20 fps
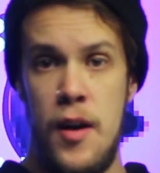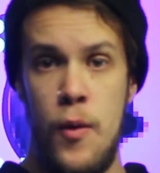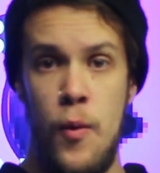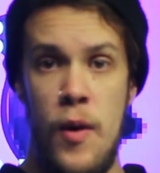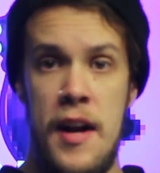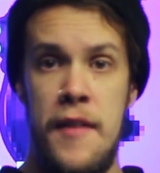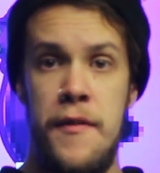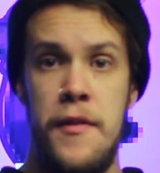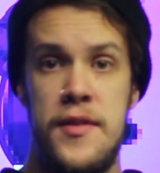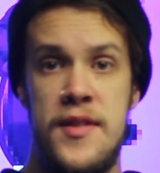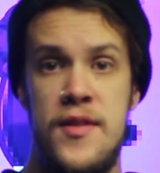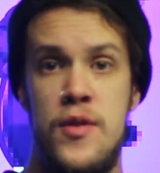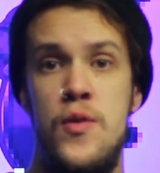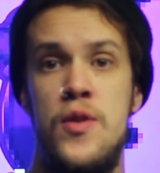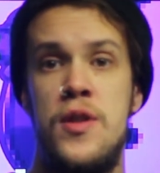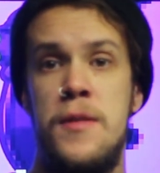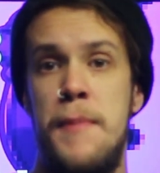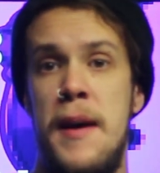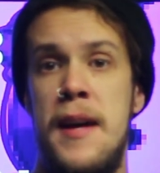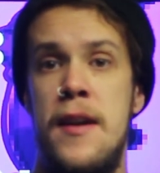whatever
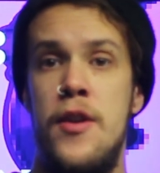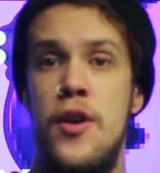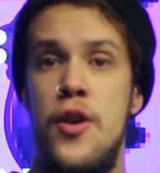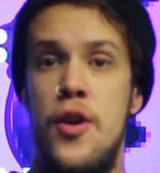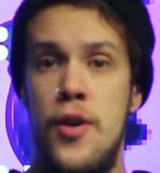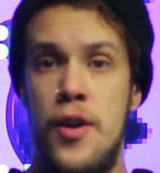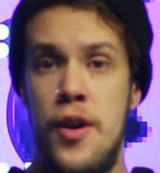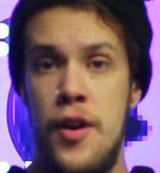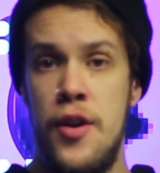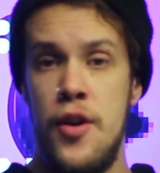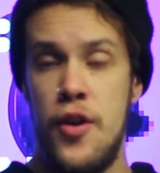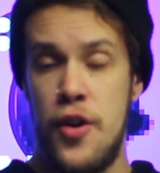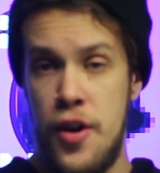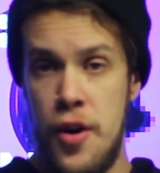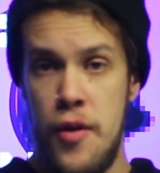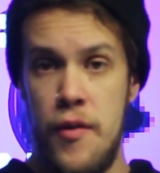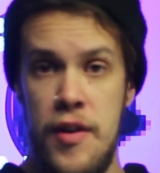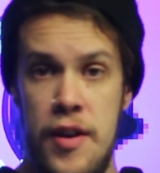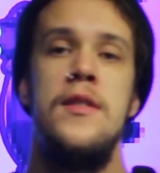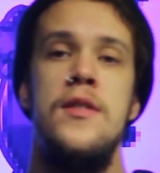suits better your
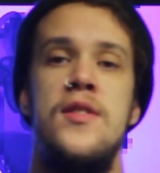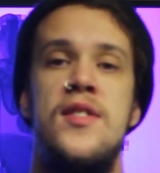career.